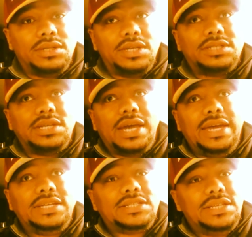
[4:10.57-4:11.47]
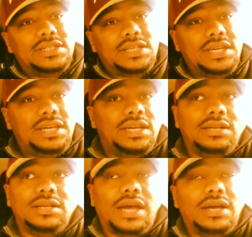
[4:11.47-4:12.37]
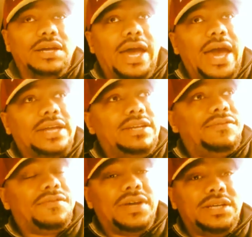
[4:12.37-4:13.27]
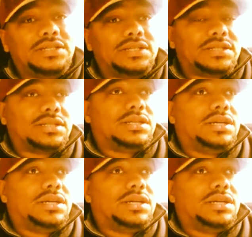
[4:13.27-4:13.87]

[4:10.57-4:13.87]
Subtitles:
this angsty teen, acne-faced